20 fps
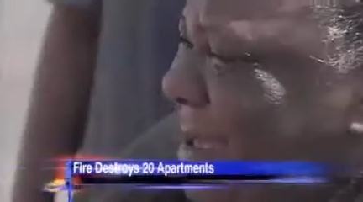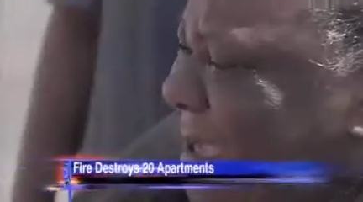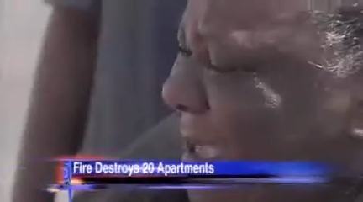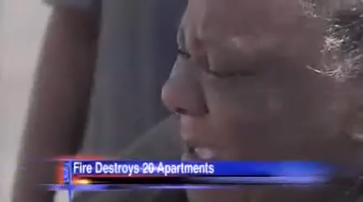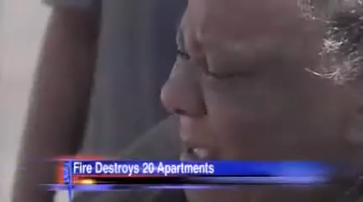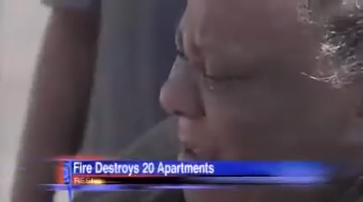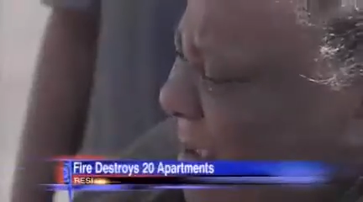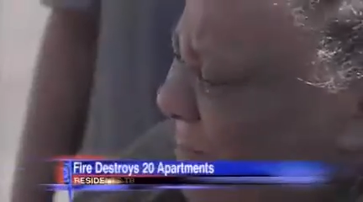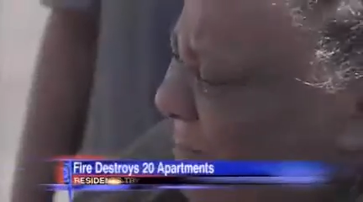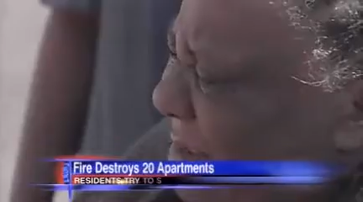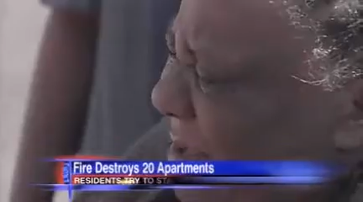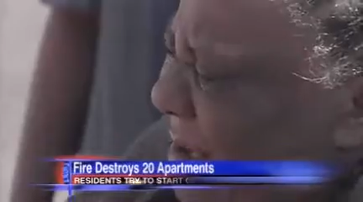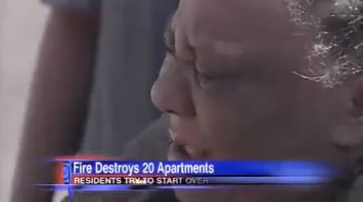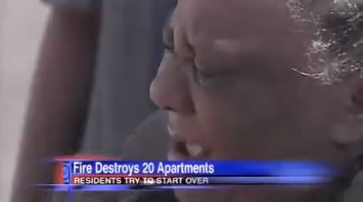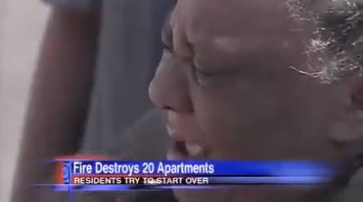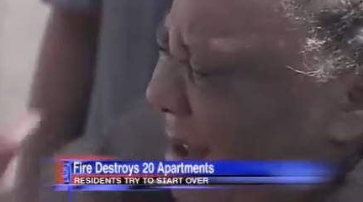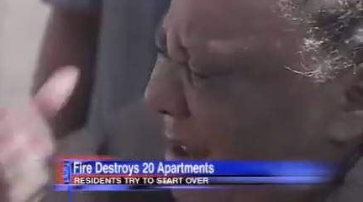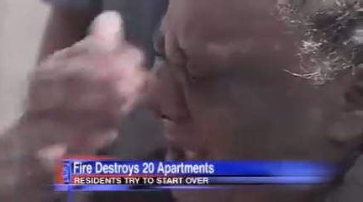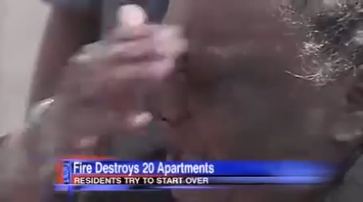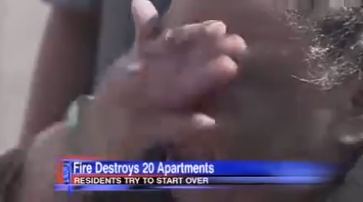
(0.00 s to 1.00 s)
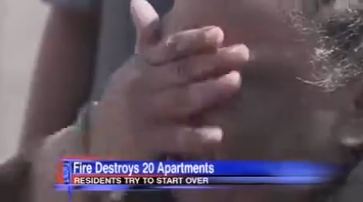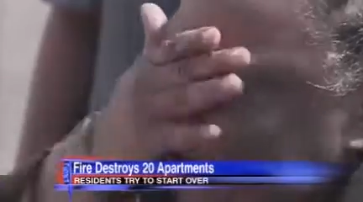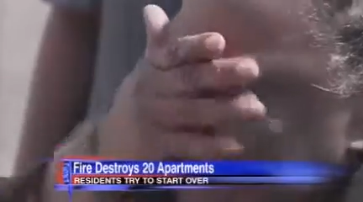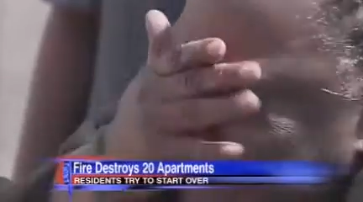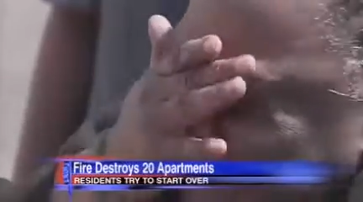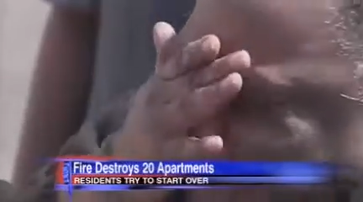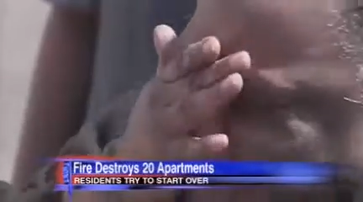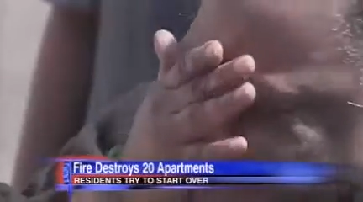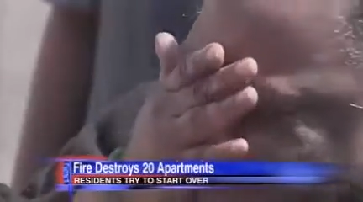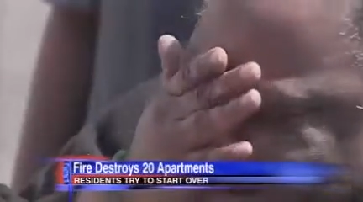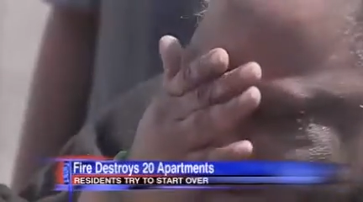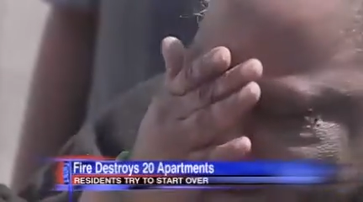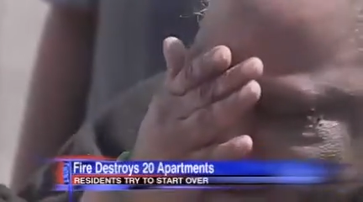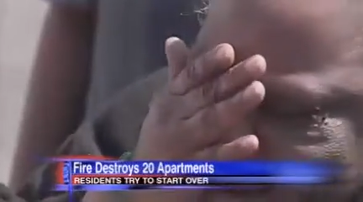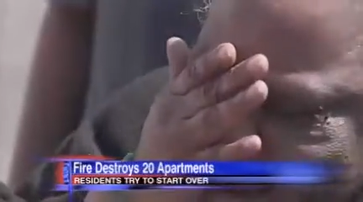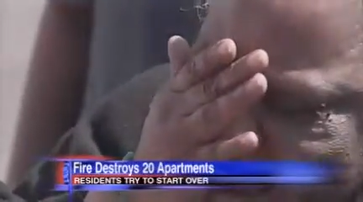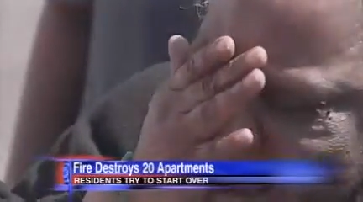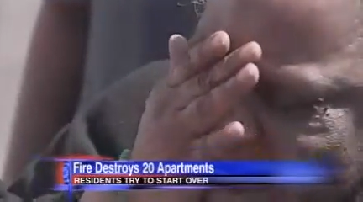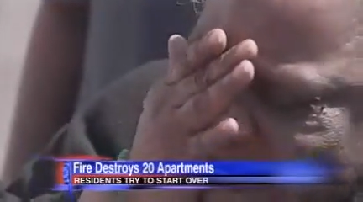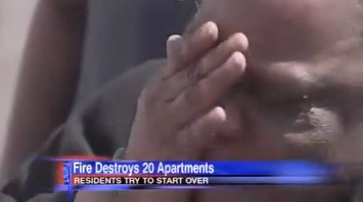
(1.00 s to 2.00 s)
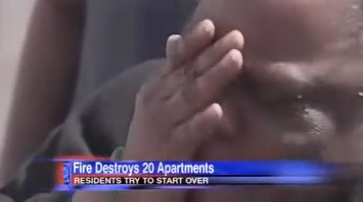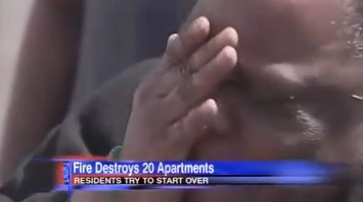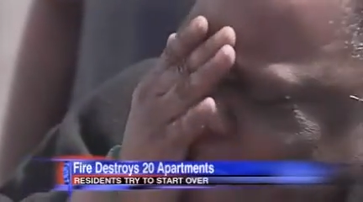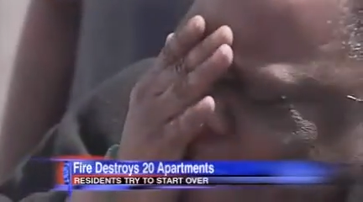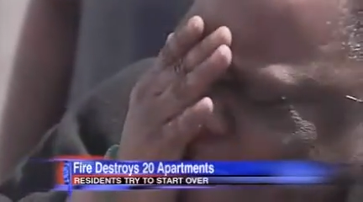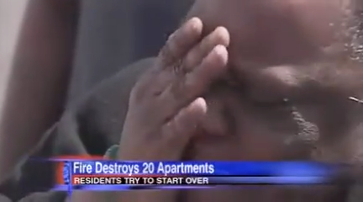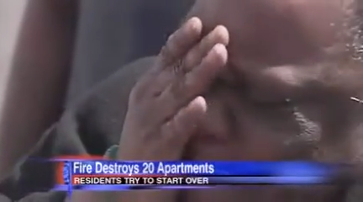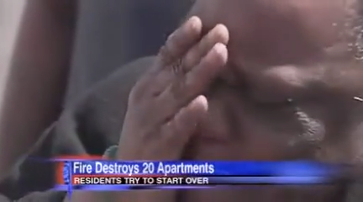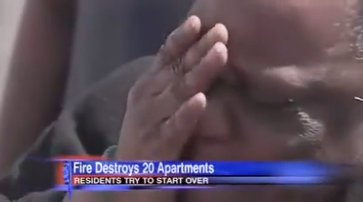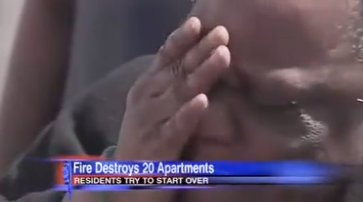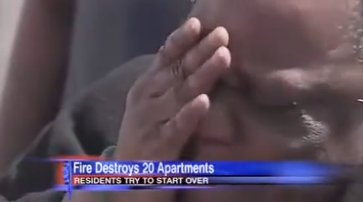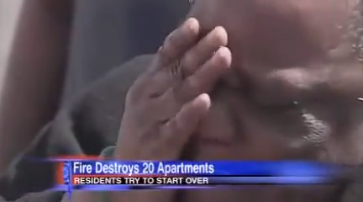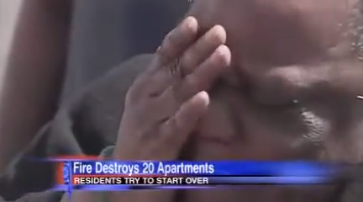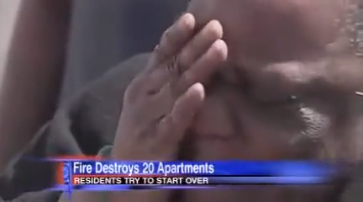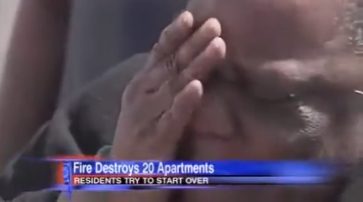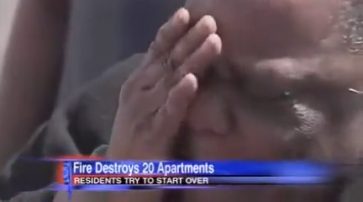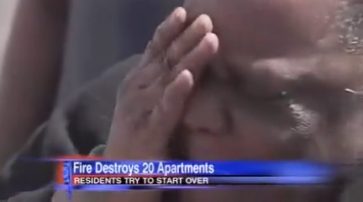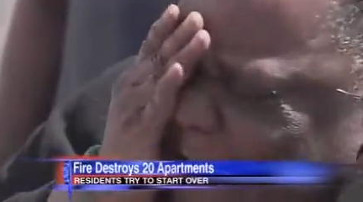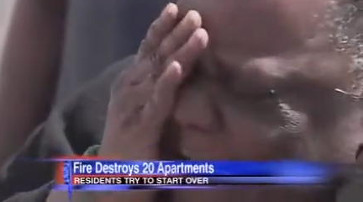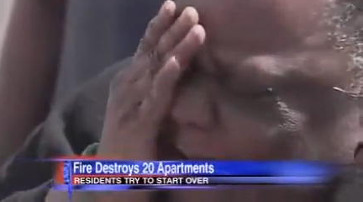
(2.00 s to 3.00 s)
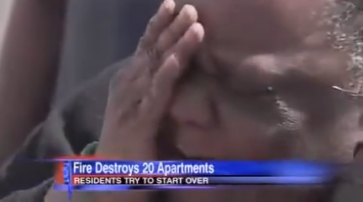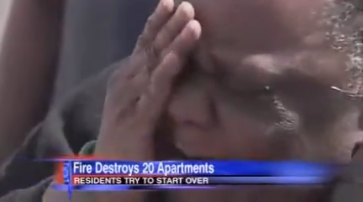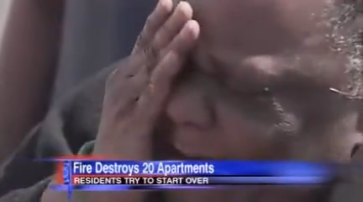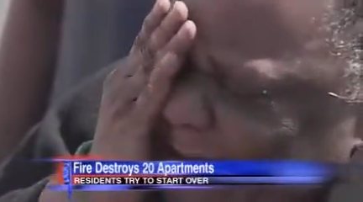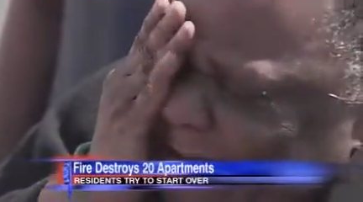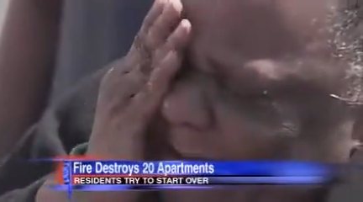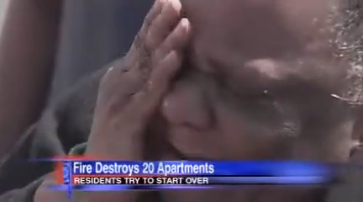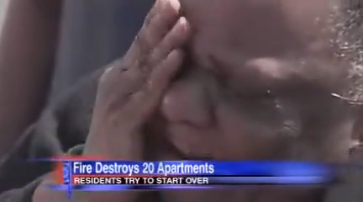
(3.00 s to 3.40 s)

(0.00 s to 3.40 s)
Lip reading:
No face is visible, so there are no lips to read.